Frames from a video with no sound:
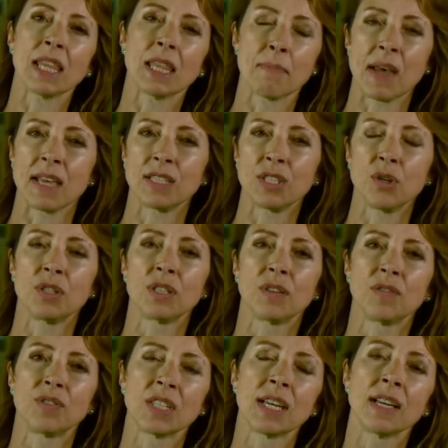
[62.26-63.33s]
making the best
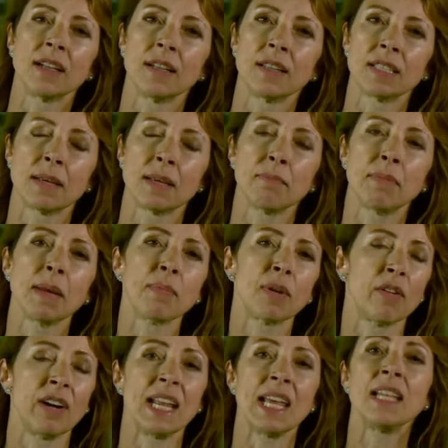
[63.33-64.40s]
use of skills, then
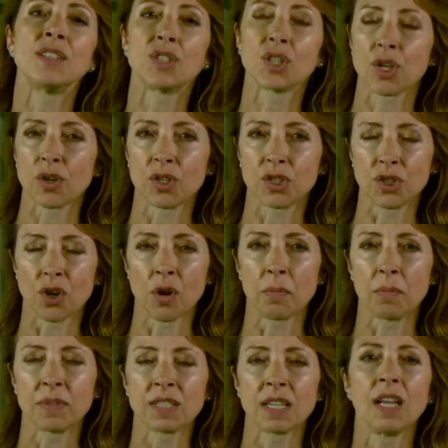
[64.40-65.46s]
people are in insecure
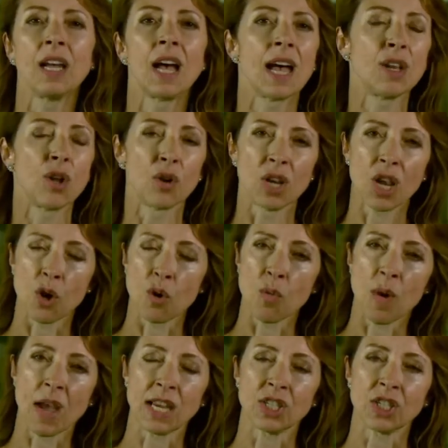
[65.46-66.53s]
jobs and on low
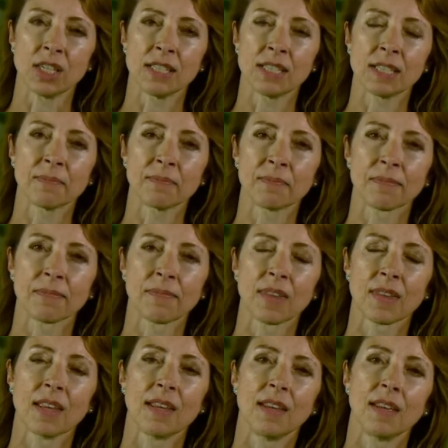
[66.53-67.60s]
wages.
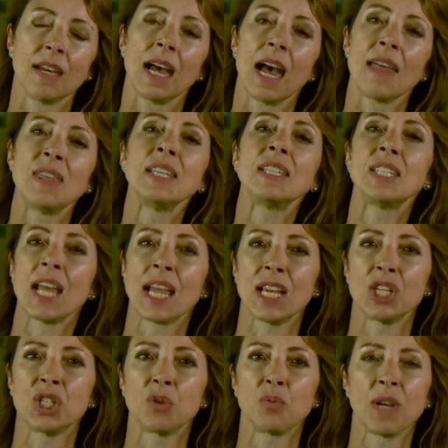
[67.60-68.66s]
At this
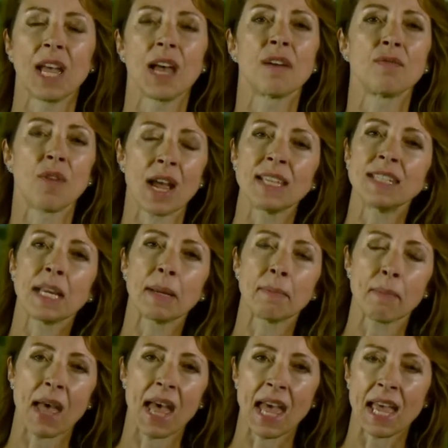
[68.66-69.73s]
stage, we have
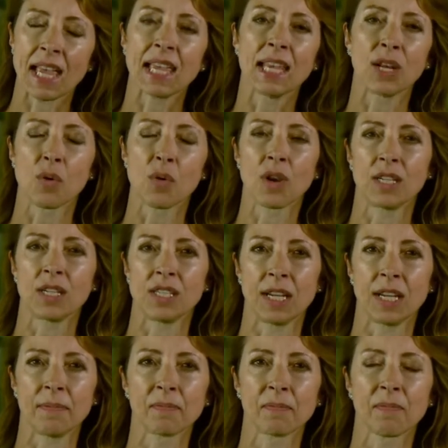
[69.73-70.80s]
rising pay
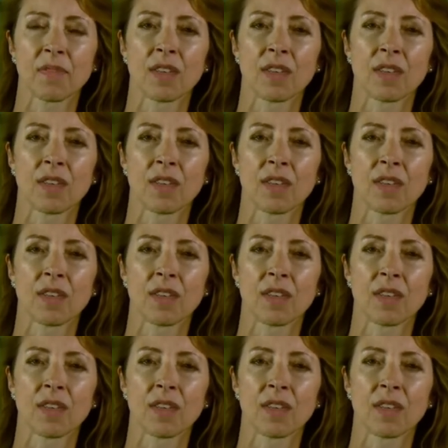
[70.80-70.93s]
inequality,